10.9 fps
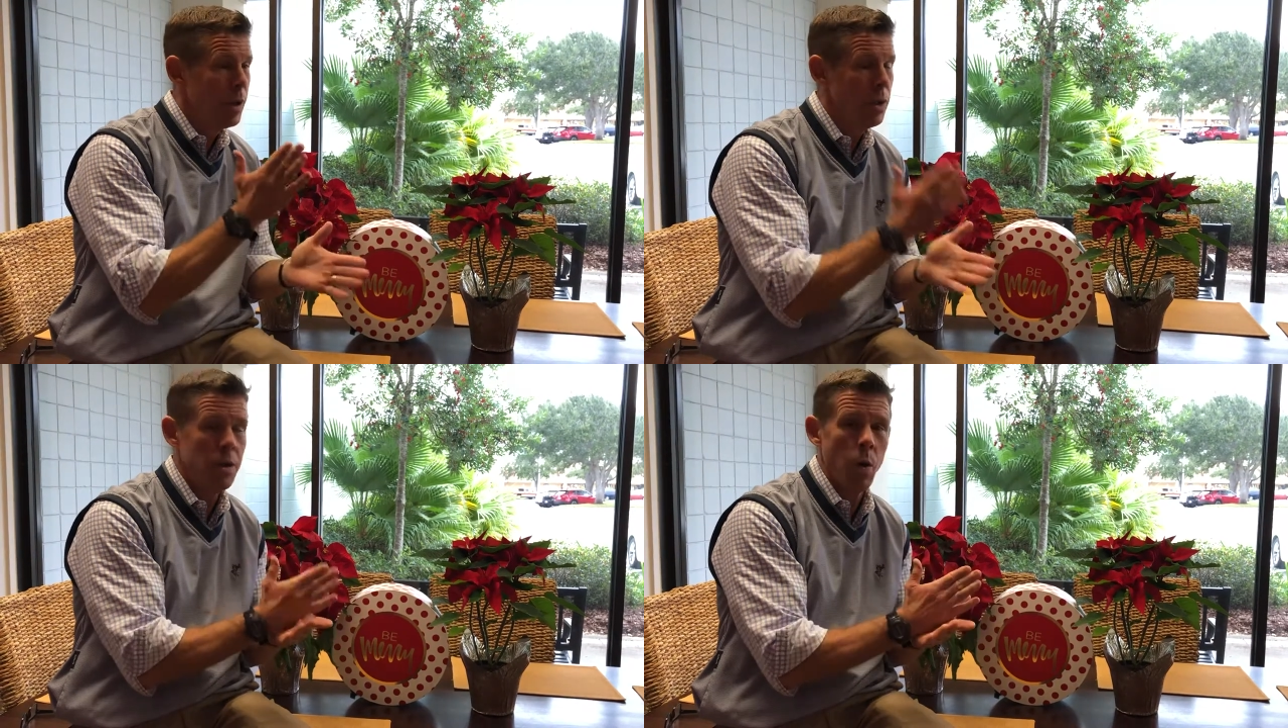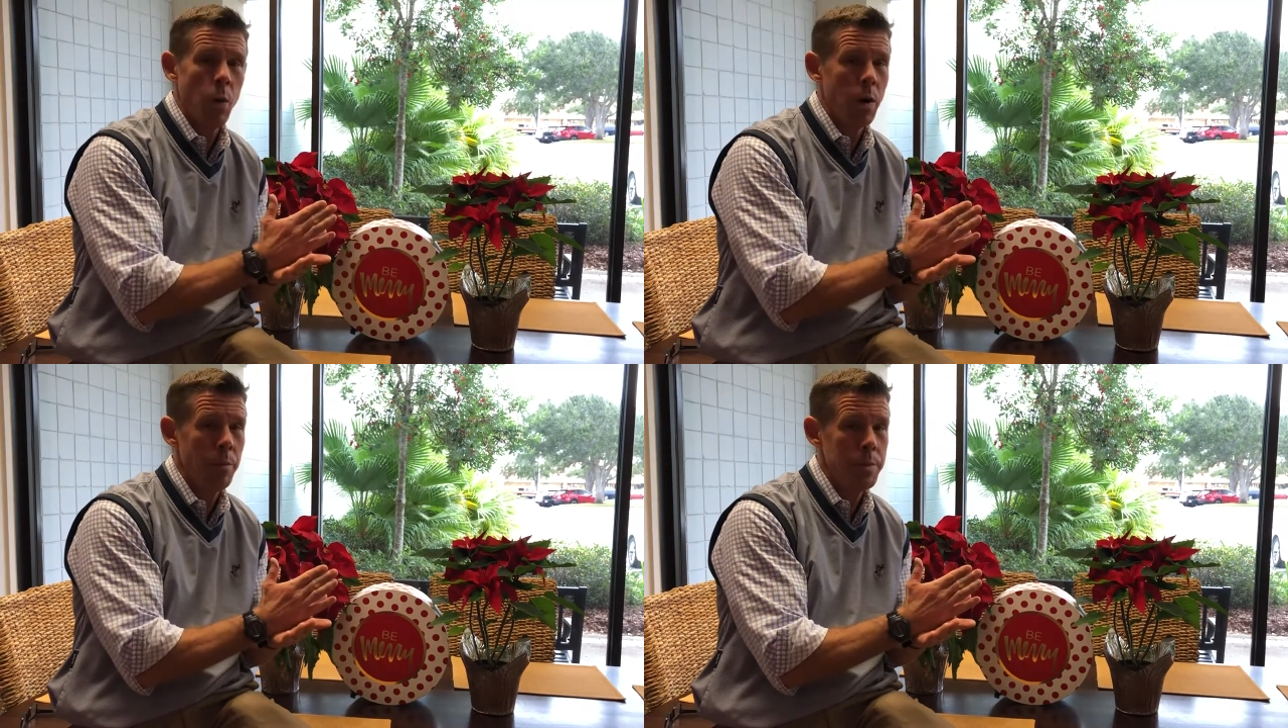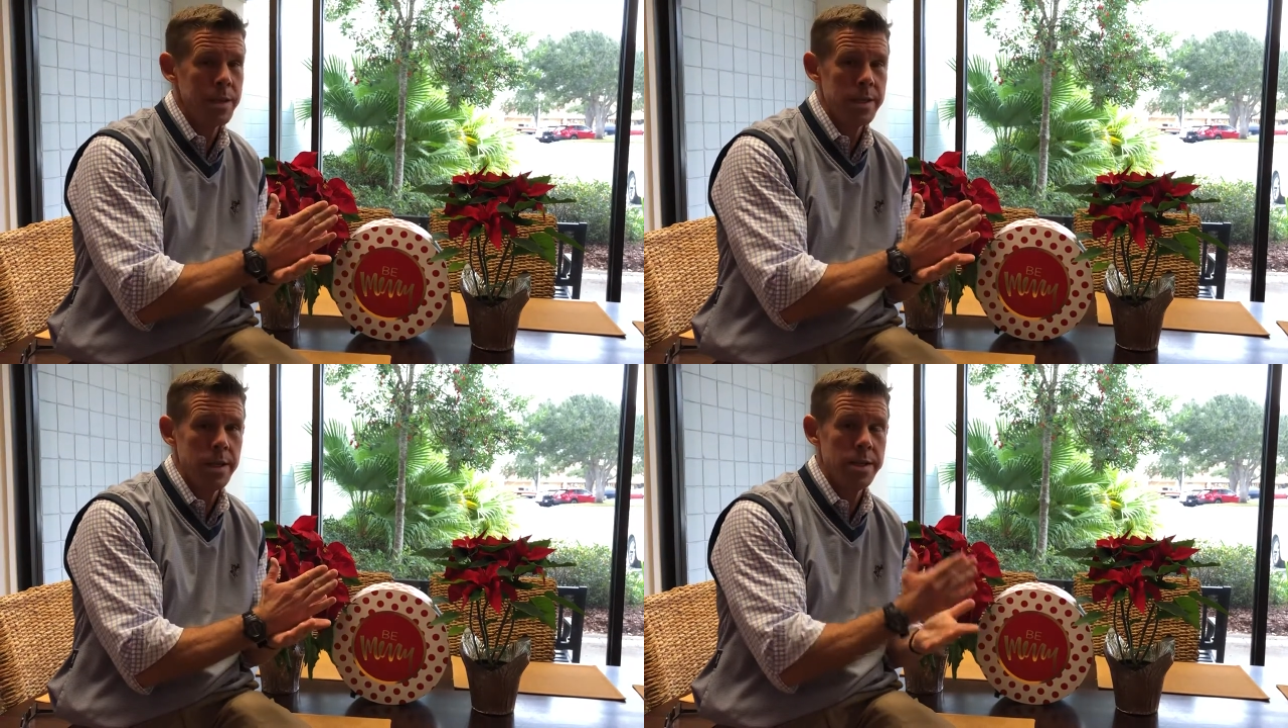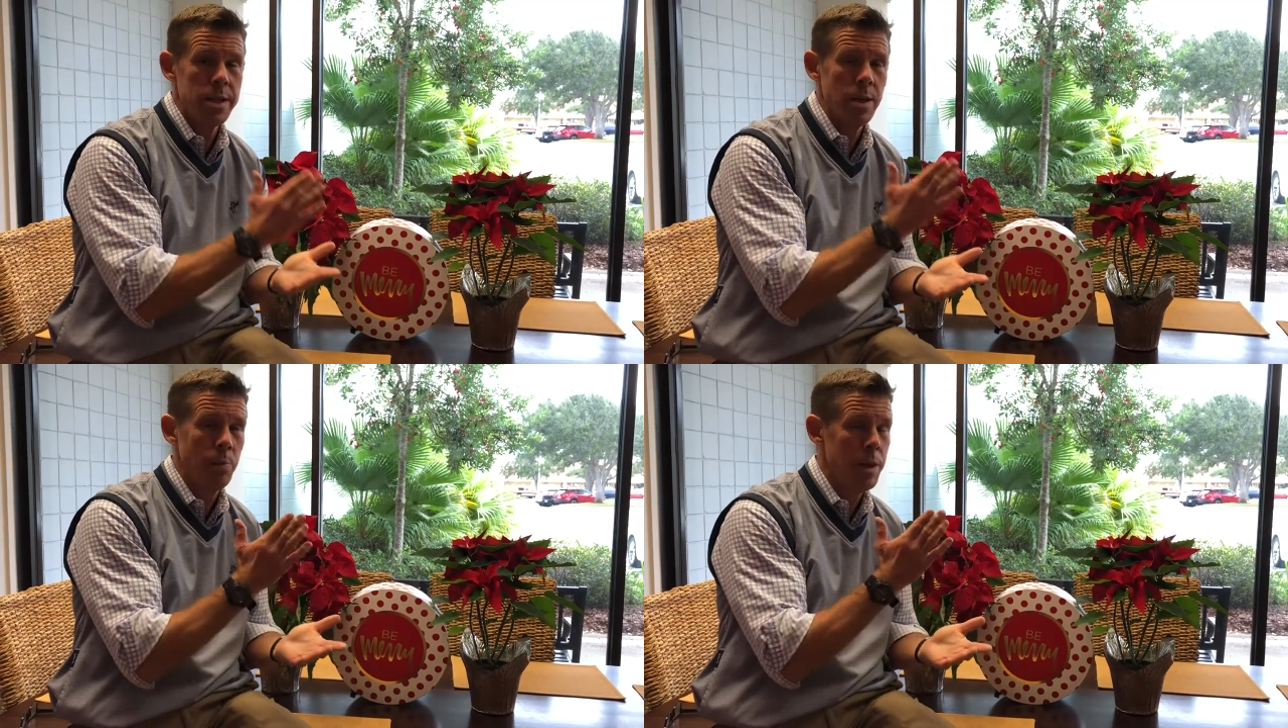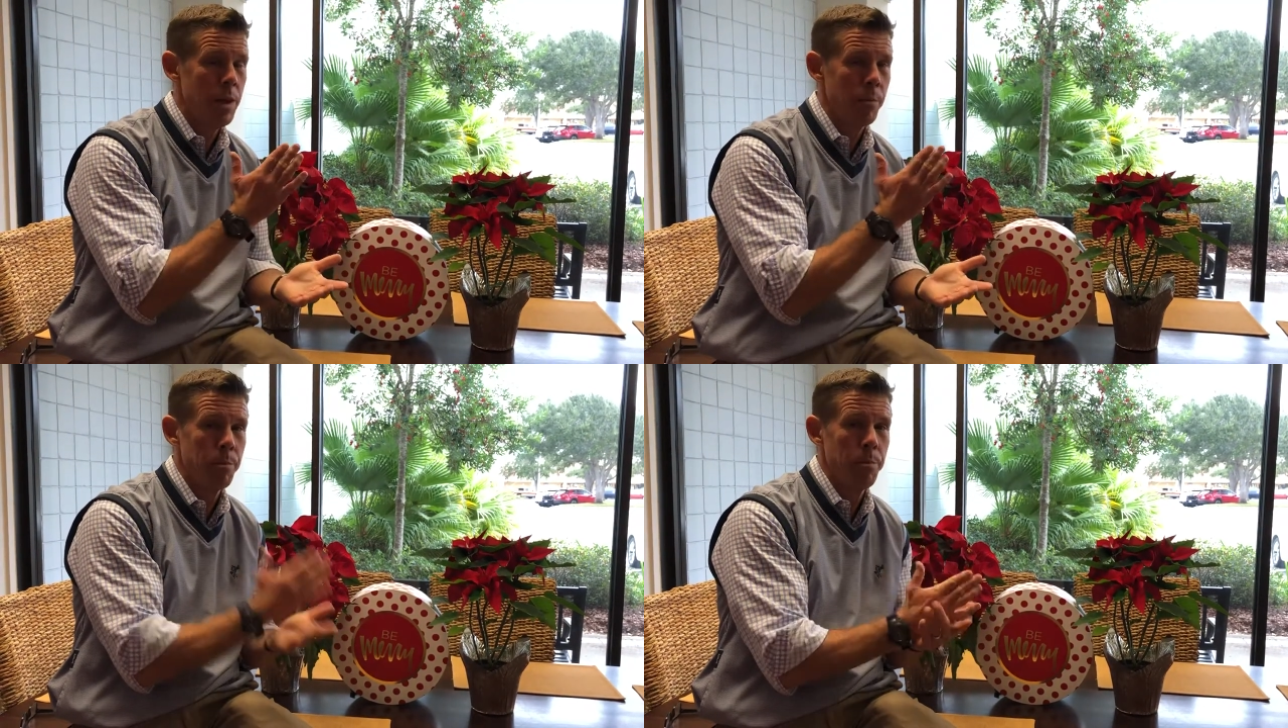You don't wanna miss this. It'll be
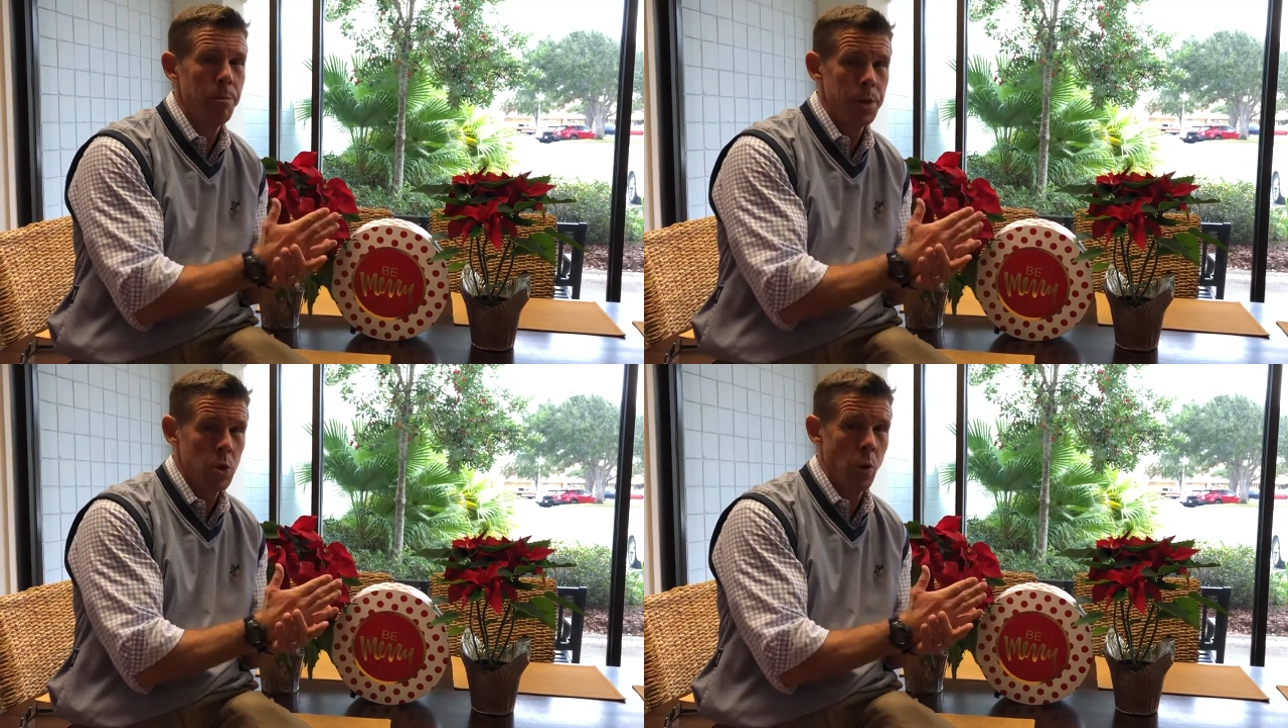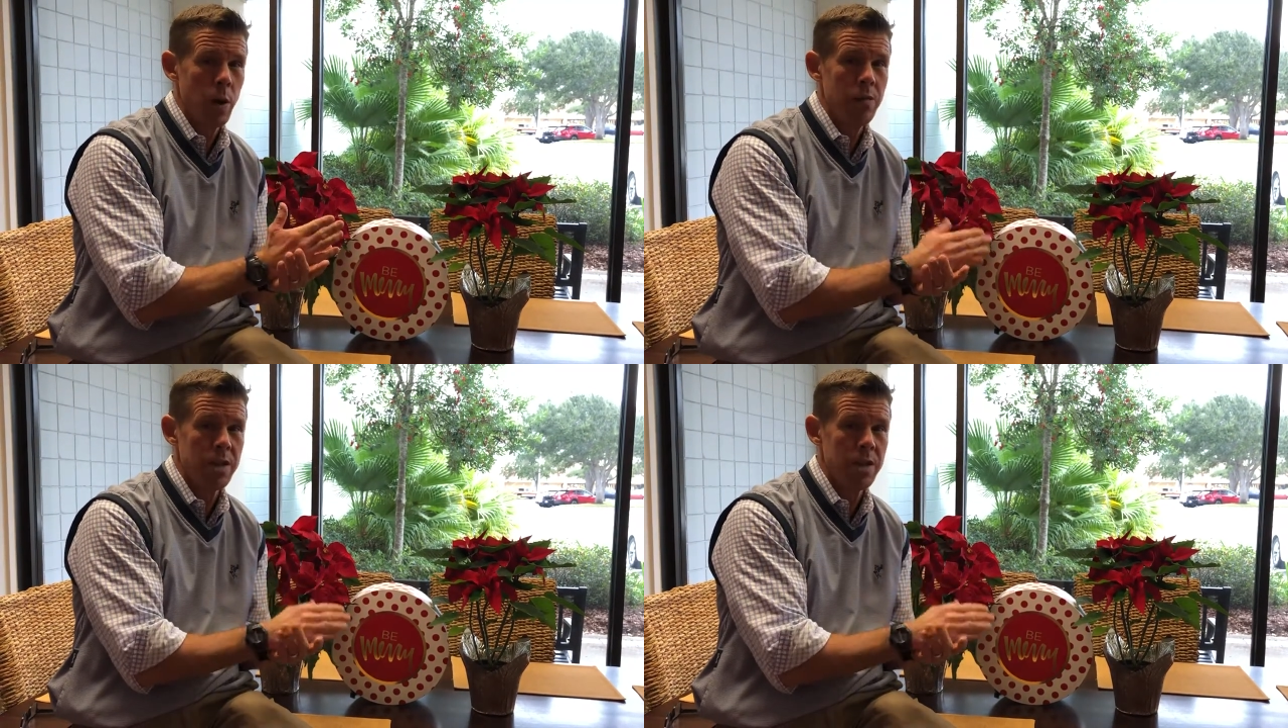the majority